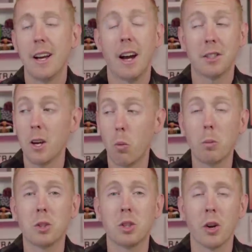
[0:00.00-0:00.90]
I'll tell you what
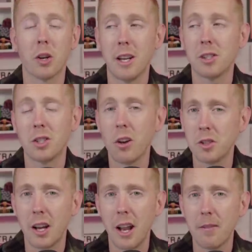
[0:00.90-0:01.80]
was a circus, that
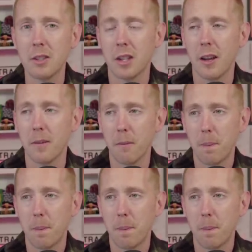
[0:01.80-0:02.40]
starting 11 today.